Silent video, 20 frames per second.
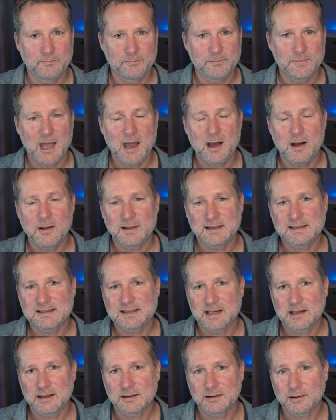Now let's
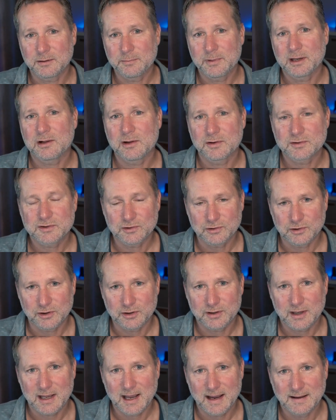take a little bit closer
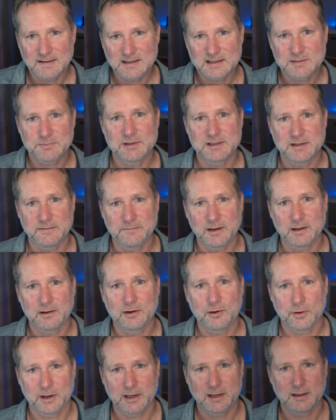look at the specific
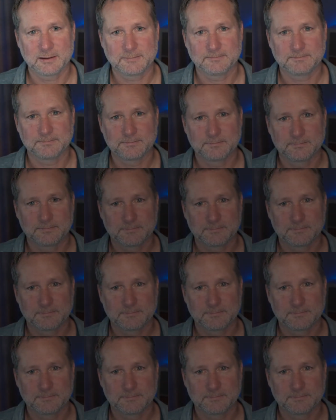curriculum.